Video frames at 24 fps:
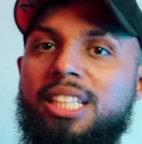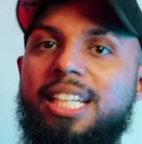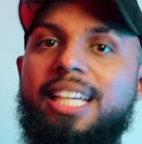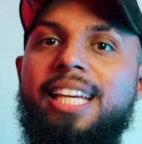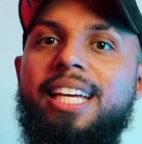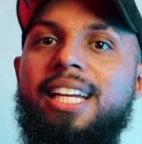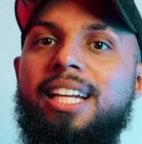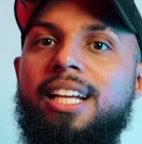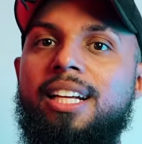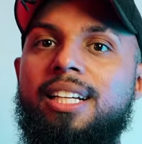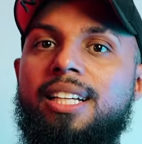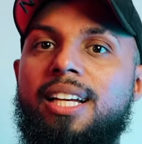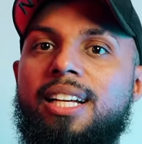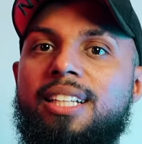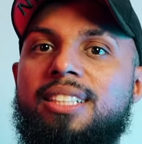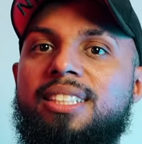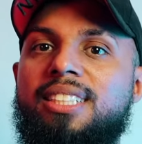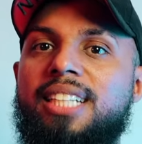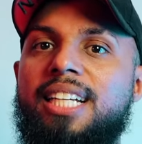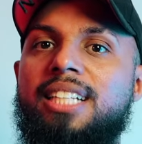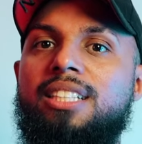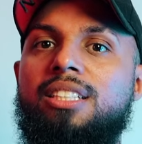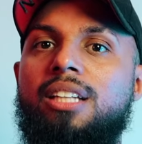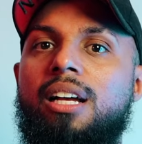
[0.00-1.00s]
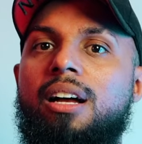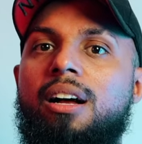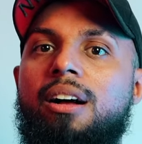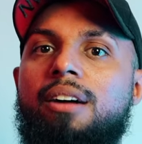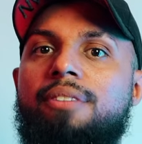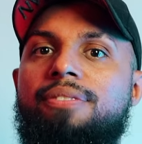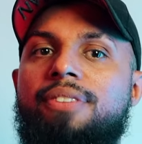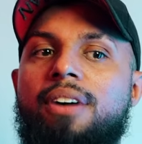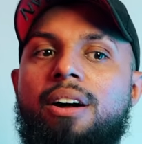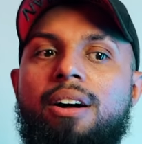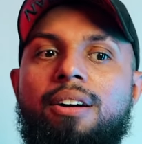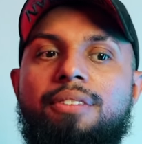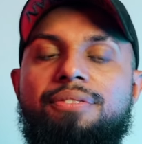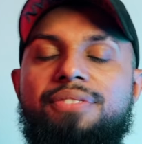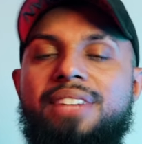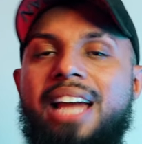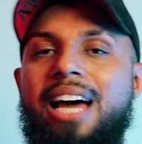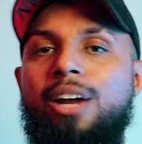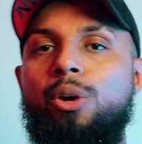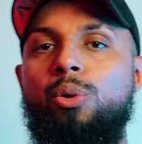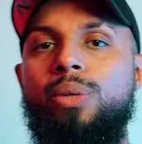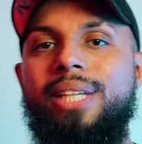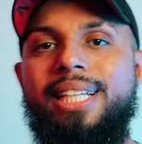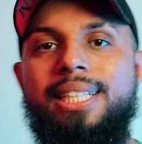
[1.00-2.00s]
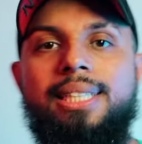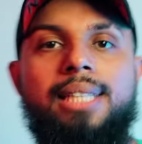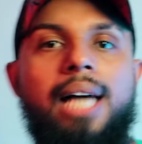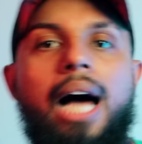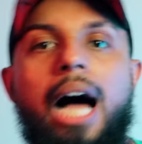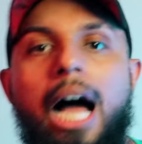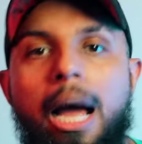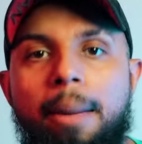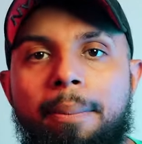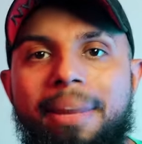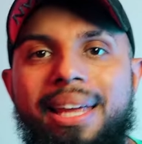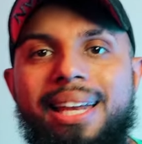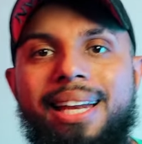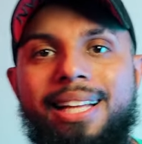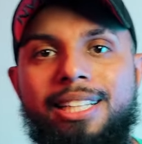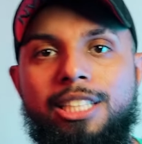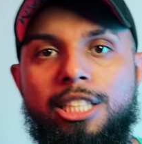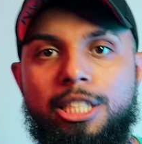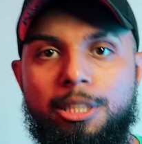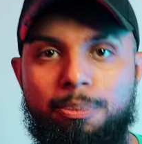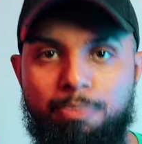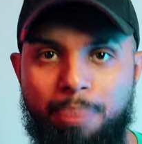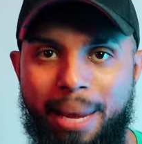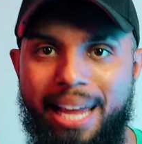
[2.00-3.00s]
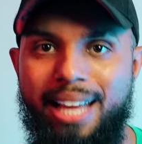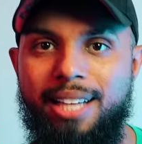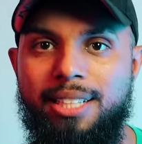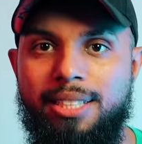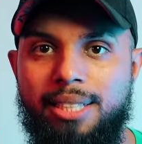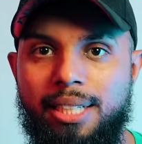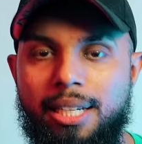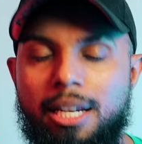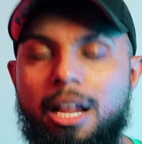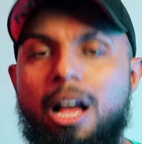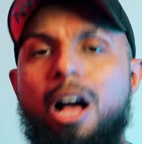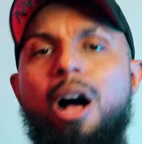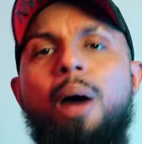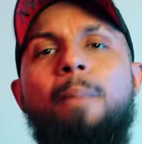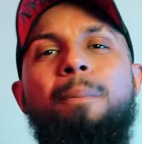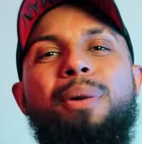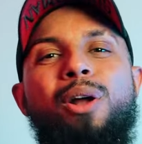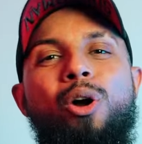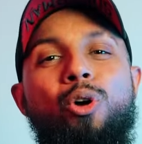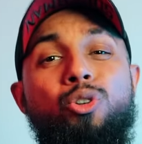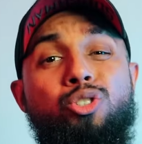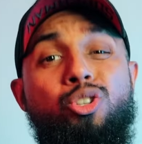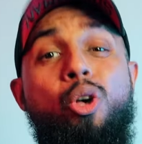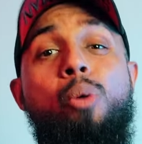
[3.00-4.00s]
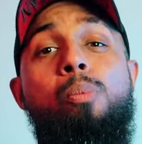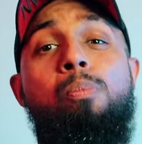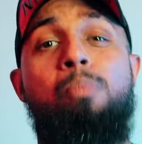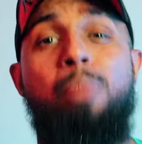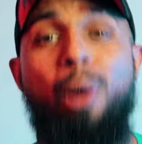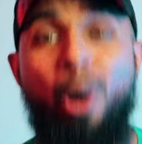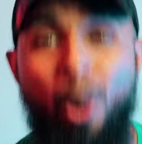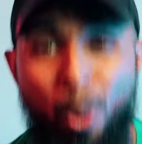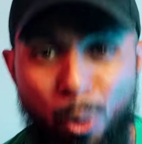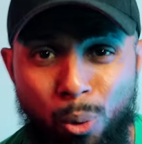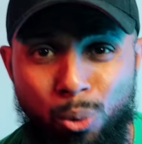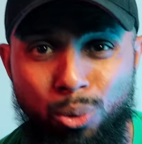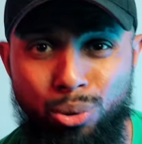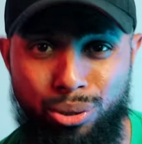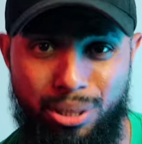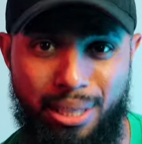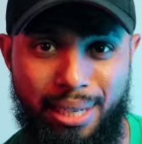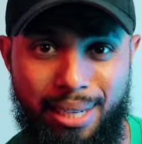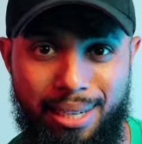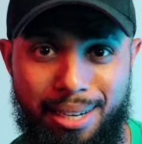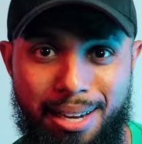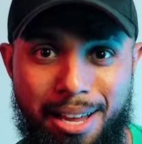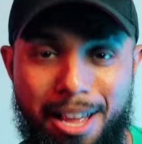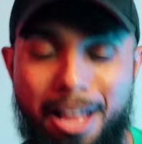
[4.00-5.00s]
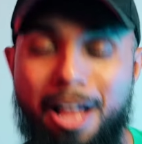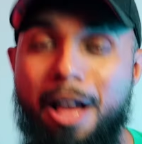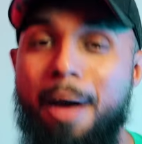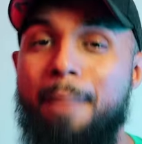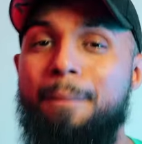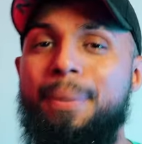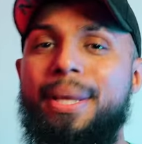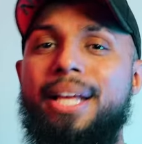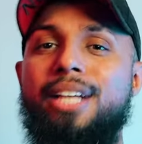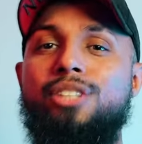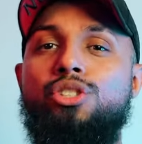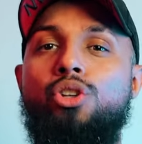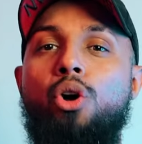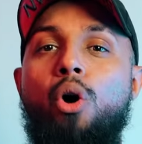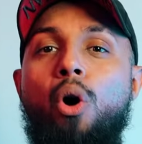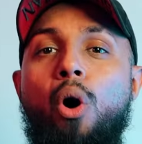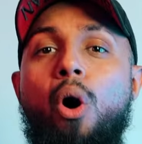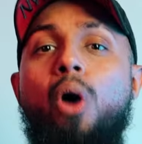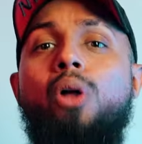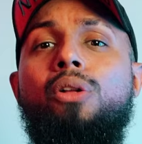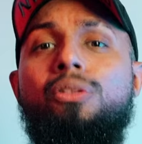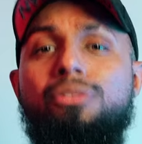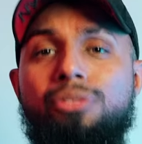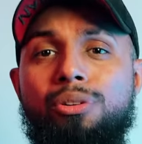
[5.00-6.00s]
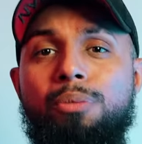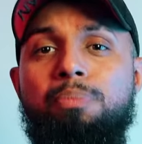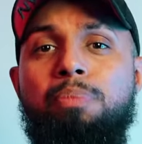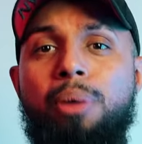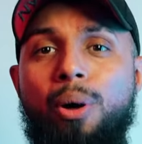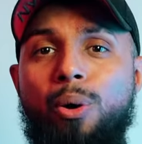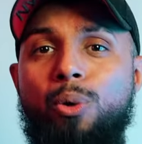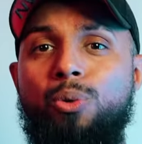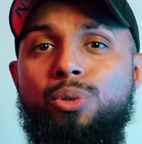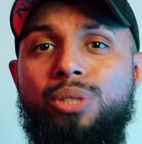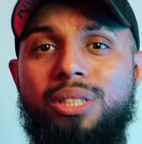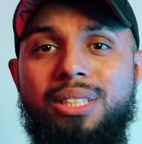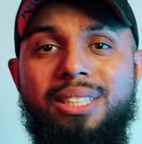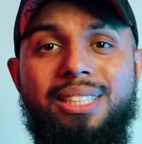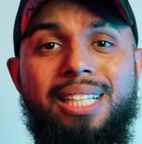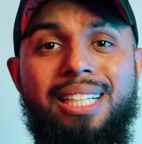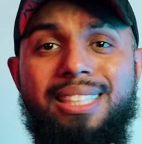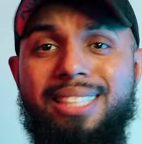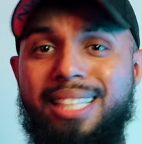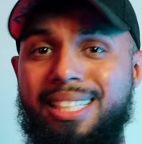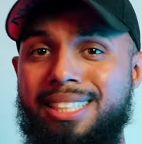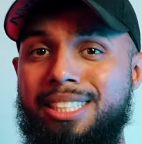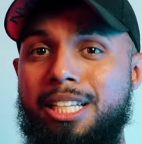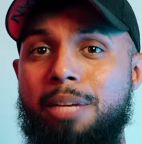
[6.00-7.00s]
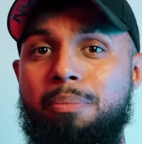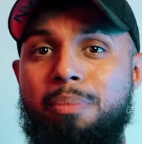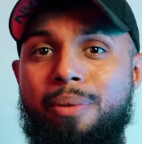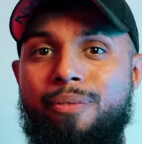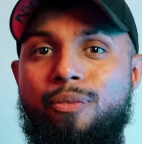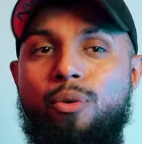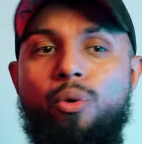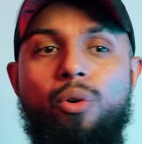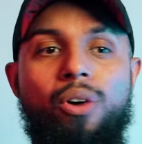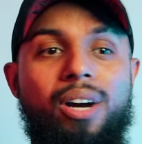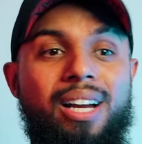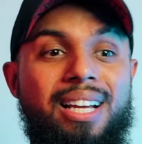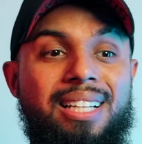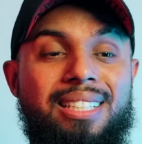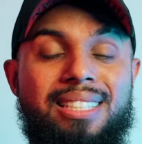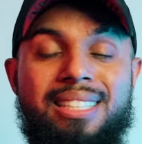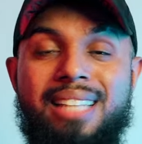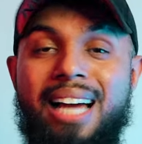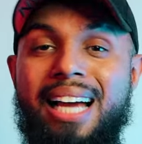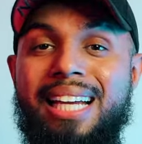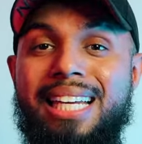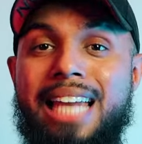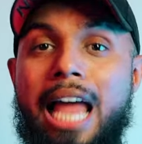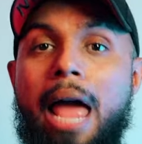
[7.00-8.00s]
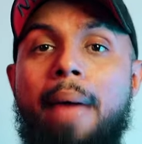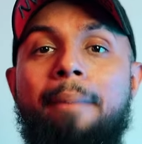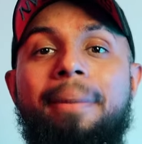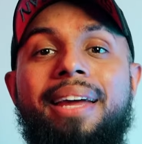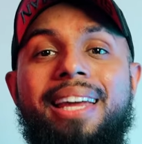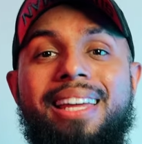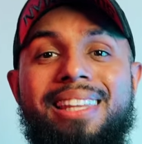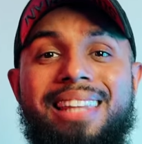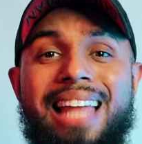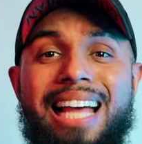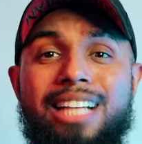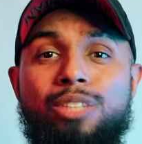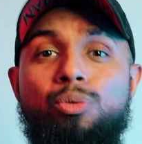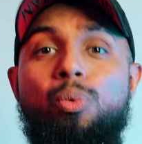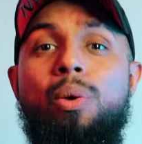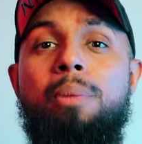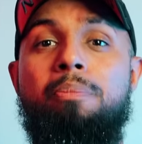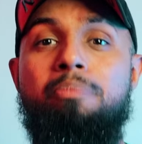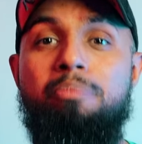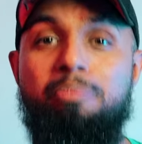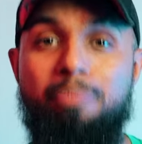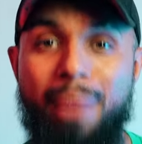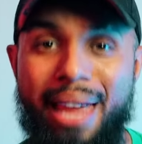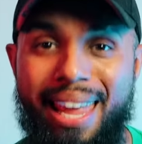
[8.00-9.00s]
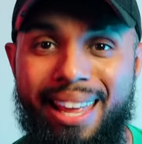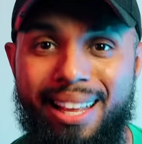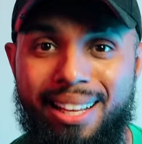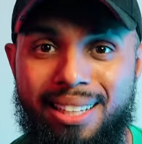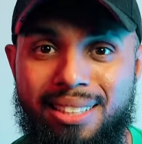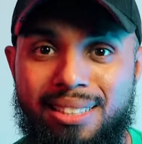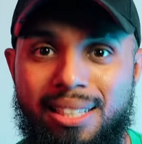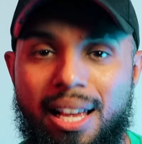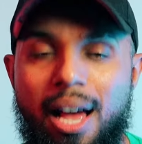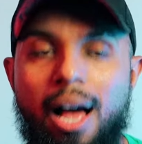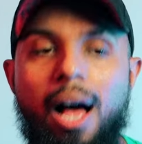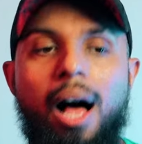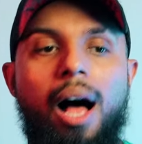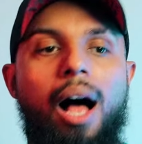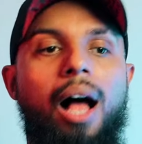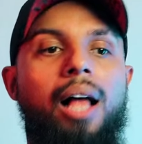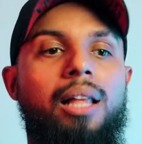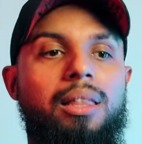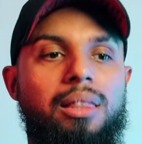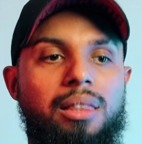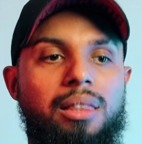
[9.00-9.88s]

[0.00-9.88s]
to get a, a sense of, of not only timing and spacing, but also posing because all of their posings, as I said before, is dynamic, and that's what makes a